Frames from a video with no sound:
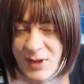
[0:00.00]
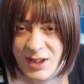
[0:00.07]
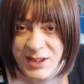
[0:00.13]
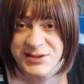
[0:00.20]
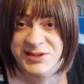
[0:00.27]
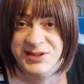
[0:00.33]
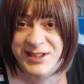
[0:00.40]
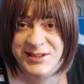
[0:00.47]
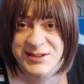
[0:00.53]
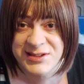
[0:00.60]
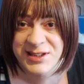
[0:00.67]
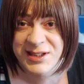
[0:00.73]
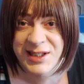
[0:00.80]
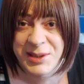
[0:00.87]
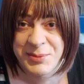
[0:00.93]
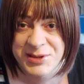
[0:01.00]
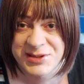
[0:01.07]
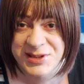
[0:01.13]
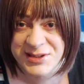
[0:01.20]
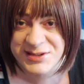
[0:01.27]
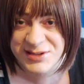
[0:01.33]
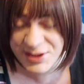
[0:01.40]
6 Lima
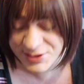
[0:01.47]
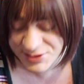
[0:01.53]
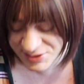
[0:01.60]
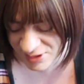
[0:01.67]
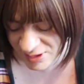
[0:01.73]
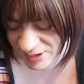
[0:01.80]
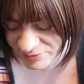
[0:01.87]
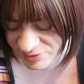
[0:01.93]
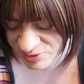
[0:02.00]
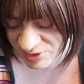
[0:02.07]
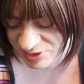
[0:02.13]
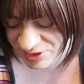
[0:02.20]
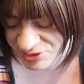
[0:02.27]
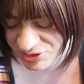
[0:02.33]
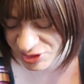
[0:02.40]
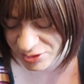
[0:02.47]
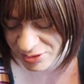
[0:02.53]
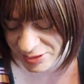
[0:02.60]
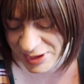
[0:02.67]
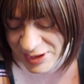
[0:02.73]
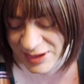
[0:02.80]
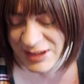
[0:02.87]
60s that I was going to do,
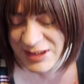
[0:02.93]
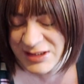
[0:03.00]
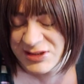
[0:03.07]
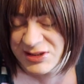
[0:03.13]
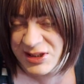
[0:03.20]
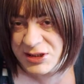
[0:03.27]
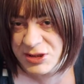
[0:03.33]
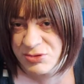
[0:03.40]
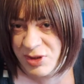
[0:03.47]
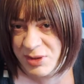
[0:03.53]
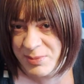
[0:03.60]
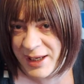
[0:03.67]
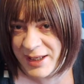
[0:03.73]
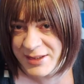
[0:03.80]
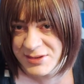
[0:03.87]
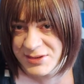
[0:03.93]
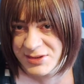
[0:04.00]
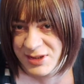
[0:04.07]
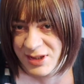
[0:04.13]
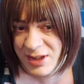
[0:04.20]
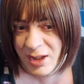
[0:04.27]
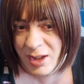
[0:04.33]
6 repaints,
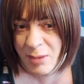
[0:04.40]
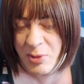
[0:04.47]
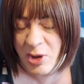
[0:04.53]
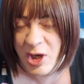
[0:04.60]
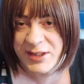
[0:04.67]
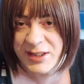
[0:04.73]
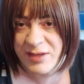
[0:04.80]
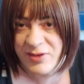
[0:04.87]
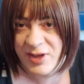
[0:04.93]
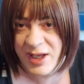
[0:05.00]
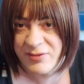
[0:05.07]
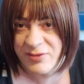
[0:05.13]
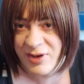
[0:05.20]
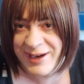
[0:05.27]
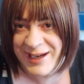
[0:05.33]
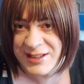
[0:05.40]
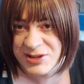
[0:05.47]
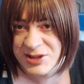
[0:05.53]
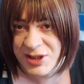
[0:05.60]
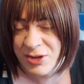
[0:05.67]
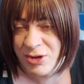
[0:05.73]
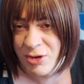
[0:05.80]
but I never ever
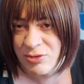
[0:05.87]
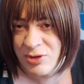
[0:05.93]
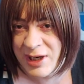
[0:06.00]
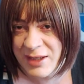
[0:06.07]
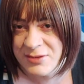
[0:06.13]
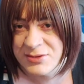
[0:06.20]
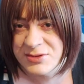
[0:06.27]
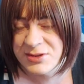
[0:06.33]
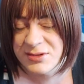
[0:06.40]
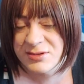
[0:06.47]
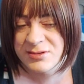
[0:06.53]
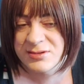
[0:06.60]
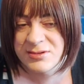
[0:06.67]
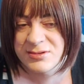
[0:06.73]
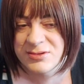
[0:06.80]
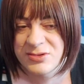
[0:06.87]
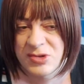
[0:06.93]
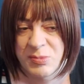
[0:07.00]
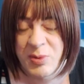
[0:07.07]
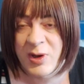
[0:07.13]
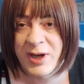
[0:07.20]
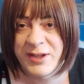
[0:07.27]
actually got round to
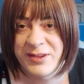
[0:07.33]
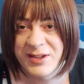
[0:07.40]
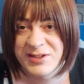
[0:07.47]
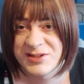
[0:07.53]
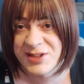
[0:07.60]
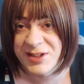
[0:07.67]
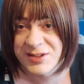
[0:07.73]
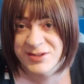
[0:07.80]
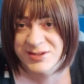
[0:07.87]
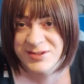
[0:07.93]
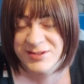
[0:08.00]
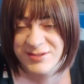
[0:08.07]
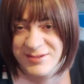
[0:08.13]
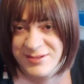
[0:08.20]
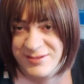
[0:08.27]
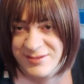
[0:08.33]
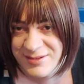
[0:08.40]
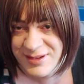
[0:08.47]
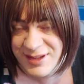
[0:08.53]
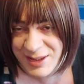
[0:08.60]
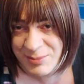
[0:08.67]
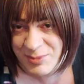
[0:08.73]
buying the 6
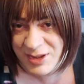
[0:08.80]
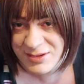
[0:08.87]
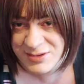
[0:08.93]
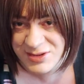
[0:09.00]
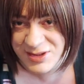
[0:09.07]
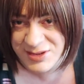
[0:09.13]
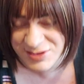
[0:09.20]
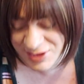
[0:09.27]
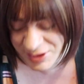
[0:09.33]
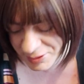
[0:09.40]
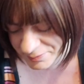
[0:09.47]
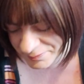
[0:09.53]
Lima 60.